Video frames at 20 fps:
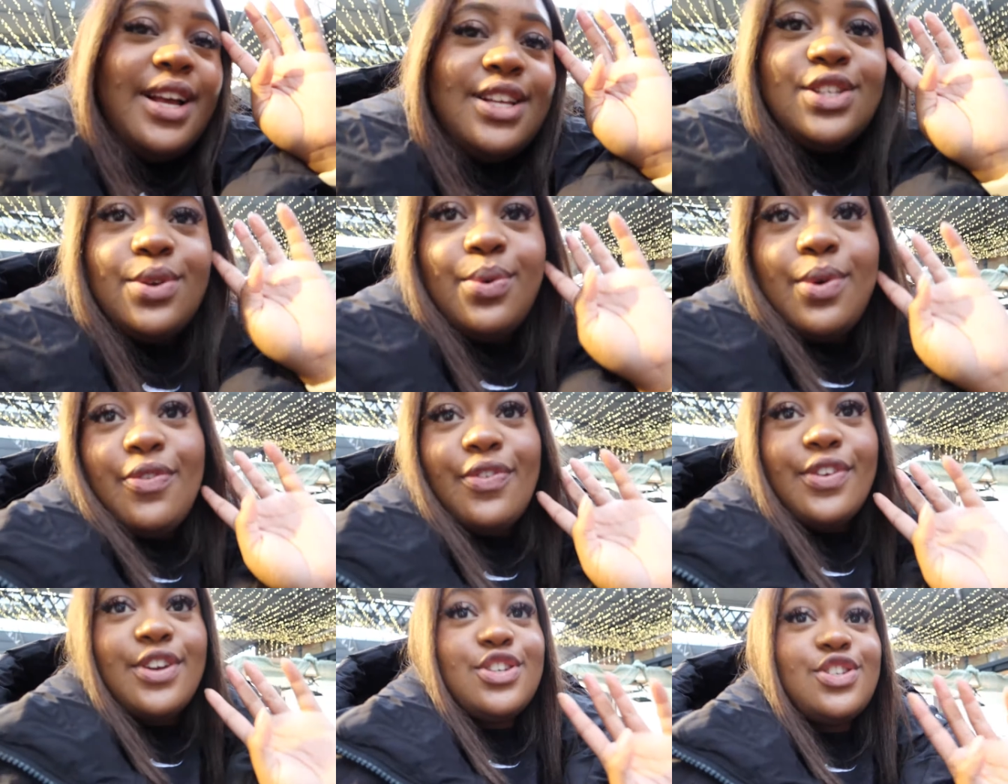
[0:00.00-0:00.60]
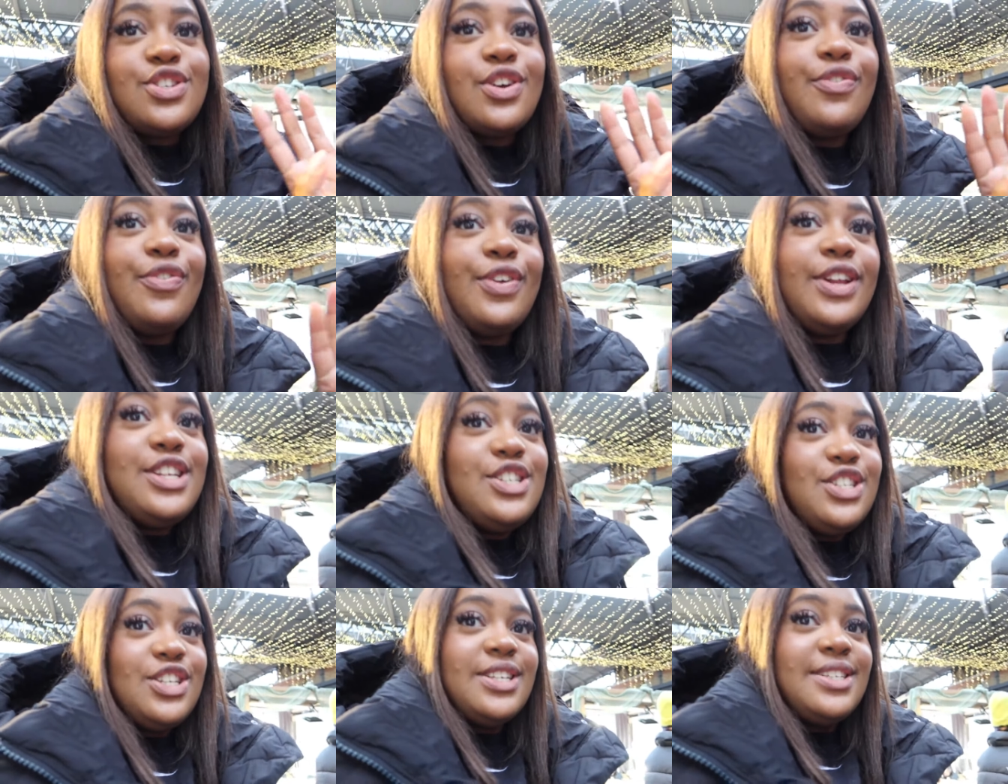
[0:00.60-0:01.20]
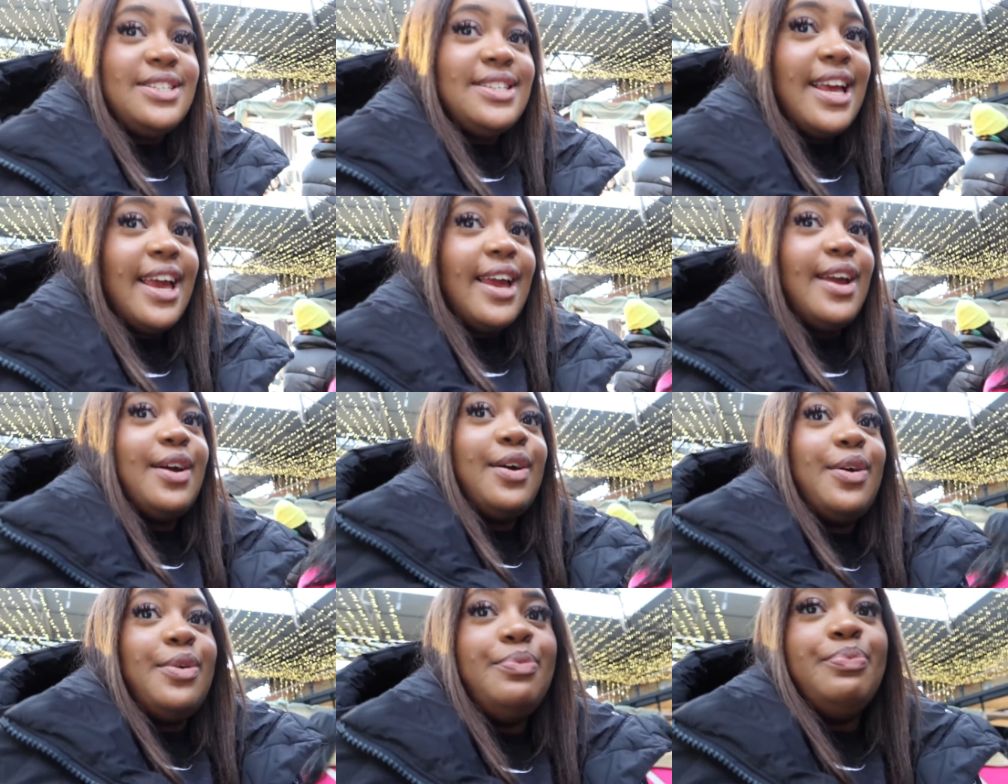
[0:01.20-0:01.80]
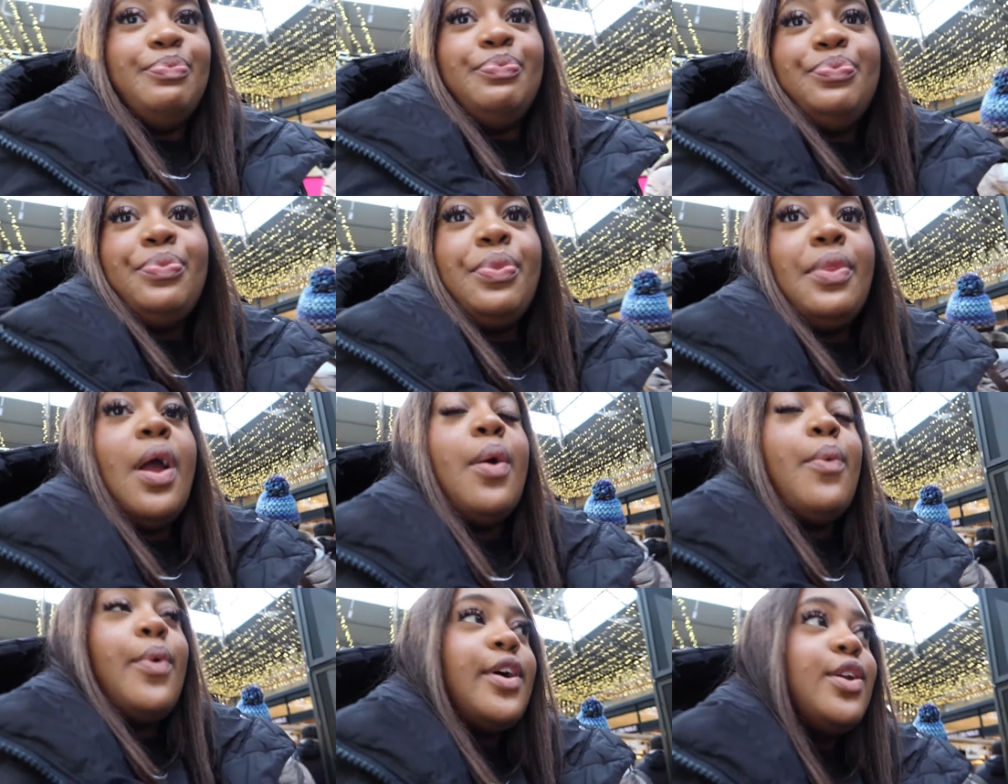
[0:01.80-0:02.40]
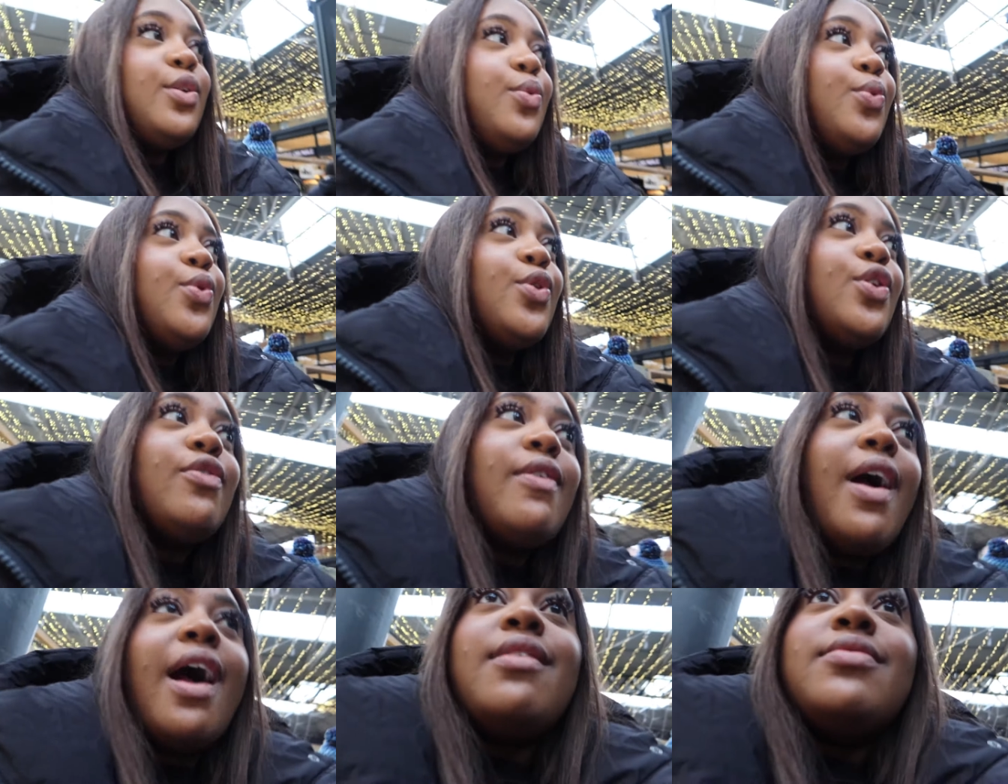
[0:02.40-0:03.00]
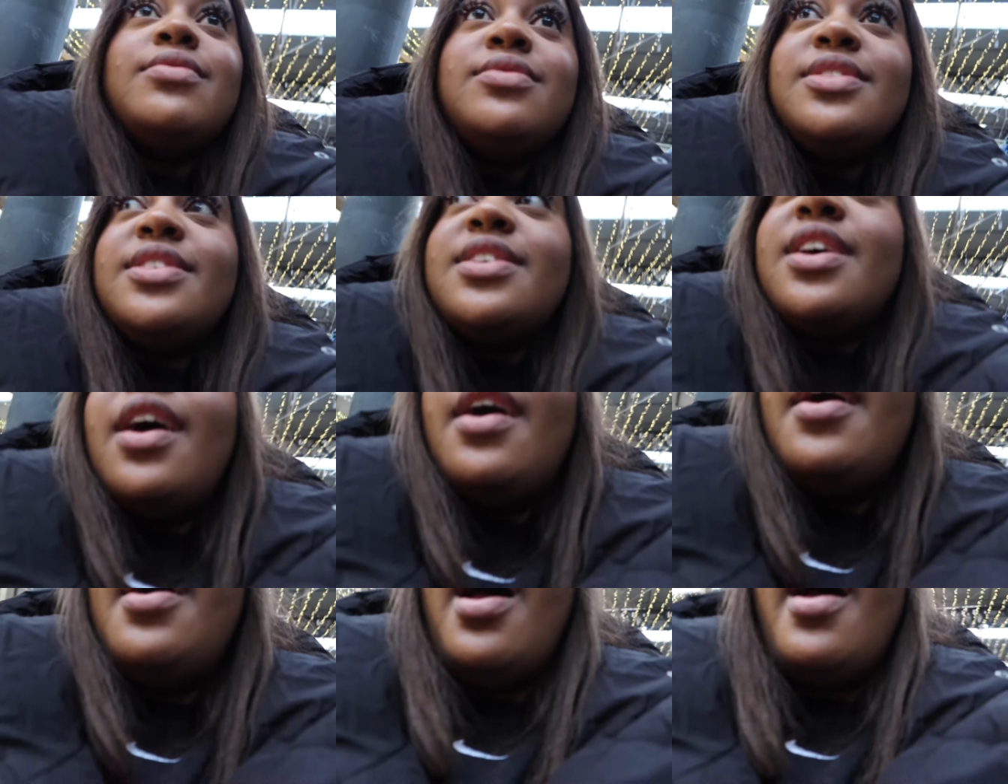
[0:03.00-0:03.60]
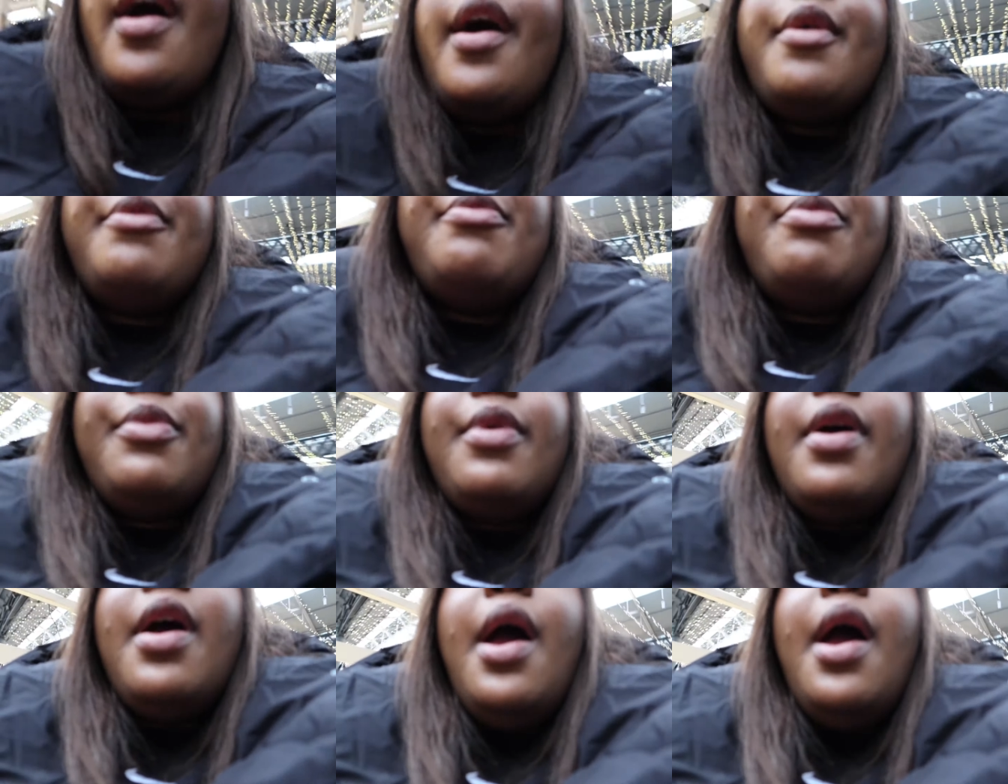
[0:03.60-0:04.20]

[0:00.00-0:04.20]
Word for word: So we finished our Philly cheesesteak. We're gonna walk around um,